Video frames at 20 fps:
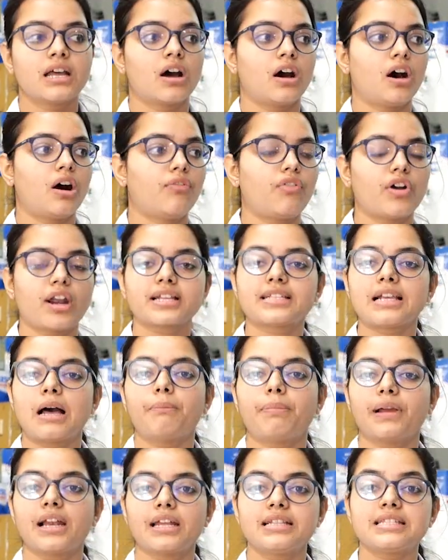For
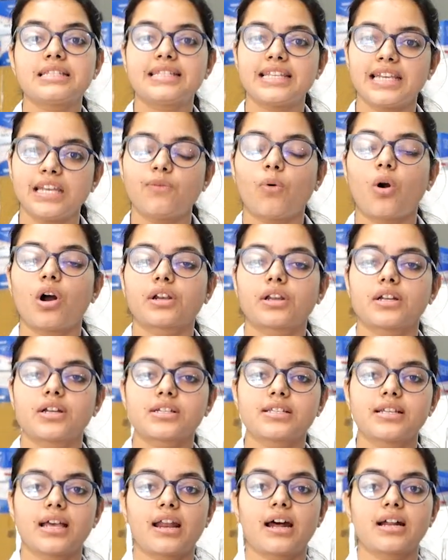example, in sea
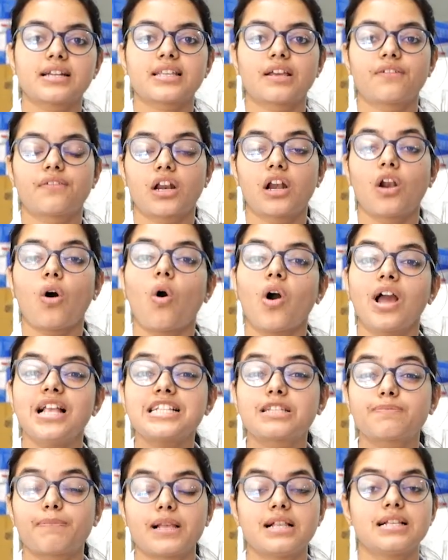waters there are several
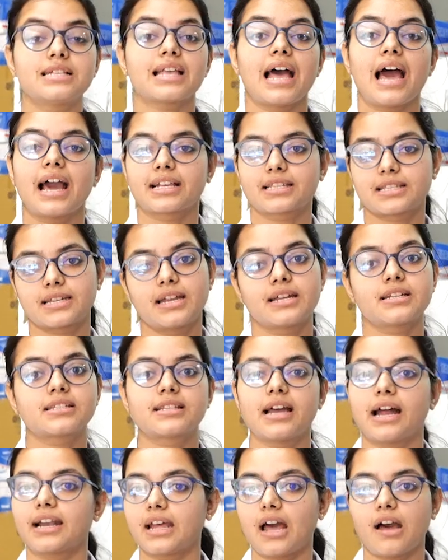oil spills accidents
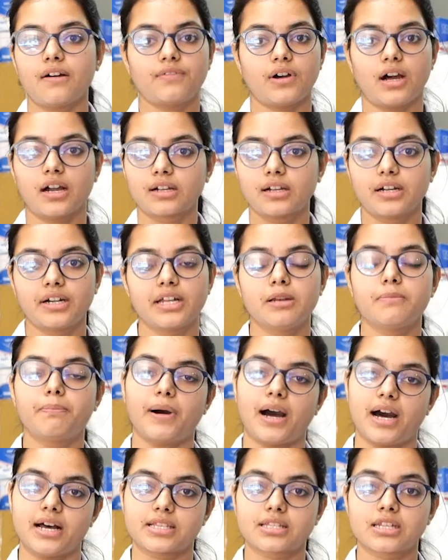that have occurred in
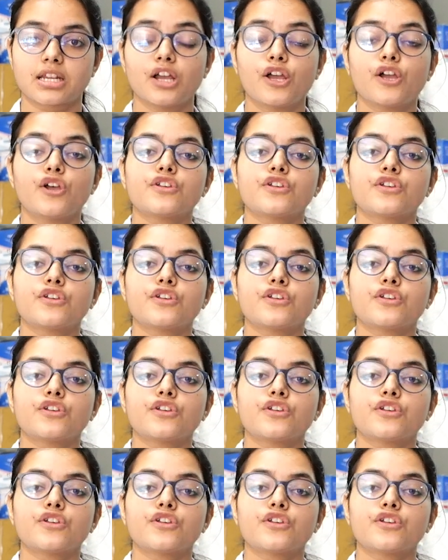past.